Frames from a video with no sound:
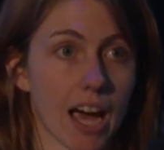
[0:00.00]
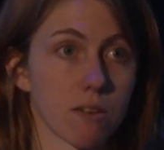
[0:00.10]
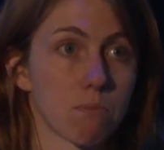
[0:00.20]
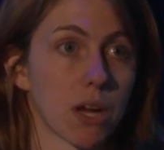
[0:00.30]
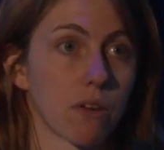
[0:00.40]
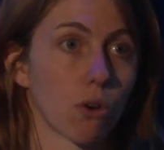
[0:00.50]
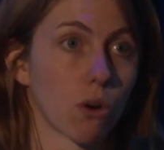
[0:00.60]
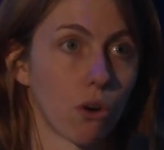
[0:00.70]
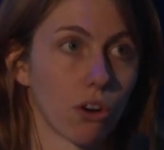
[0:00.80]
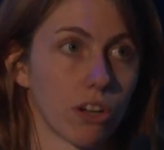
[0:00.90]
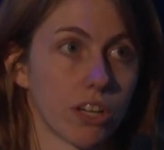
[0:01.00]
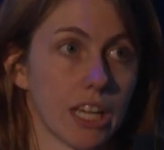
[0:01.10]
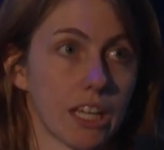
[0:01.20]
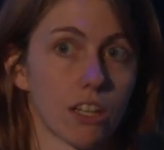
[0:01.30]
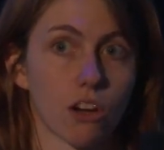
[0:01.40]
hadn't been recorded
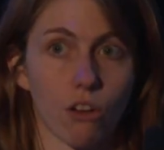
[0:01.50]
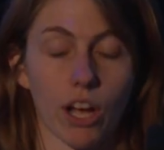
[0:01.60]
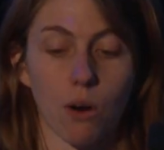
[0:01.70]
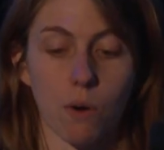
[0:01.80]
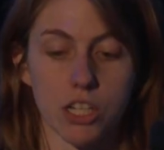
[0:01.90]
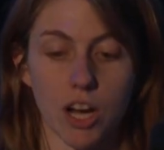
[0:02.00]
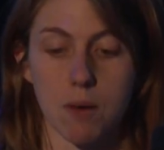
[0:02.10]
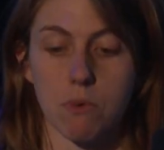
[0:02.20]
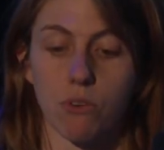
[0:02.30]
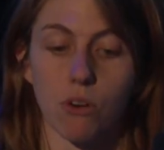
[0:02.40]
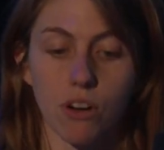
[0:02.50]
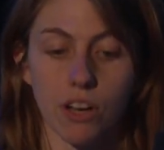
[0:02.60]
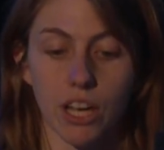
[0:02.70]
in the Colac Otway Shire before,